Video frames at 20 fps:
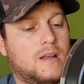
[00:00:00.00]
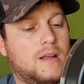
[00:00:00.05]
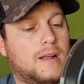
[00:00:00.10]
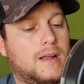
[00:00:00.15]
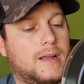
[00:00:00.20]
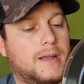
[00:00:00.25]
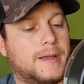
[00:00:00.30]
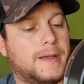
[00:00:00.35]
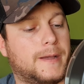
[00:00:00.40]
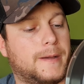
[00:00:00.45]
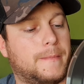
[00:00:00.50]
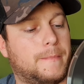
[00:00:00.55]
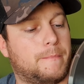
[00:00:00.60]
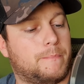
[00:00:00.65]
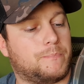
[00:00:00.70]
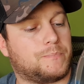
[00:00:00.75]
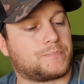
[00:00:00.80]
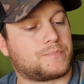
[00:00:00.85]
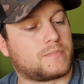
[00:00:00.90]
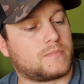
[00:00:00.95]
or
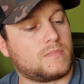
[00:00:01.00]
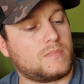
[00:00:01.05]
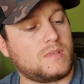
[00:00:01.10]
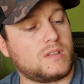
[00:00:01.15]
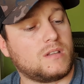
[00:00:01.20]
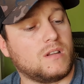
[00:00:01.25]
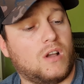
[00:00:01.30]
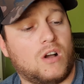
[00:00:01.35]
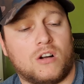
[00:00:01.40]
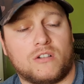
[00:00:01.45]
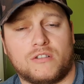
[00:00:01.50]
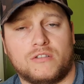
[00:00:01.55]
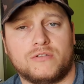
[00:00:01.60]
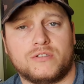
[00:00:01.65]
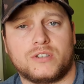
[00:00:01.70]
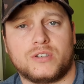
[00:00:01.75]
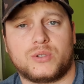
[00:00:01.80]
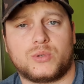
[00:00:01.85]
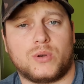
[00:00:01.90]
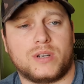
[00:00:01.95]

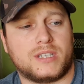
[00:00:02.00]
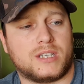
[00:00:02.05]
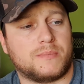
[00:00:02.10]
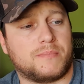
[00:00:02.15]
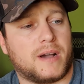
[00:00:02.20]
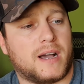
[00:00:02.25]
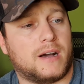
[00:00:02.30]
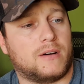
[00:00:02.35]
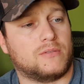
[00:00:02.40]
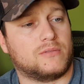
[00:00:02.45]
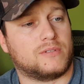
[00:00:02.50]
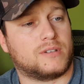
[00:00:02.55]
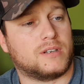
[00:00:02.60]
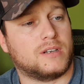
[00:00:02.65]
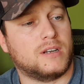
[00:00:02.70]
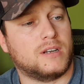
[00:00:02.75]
120 pound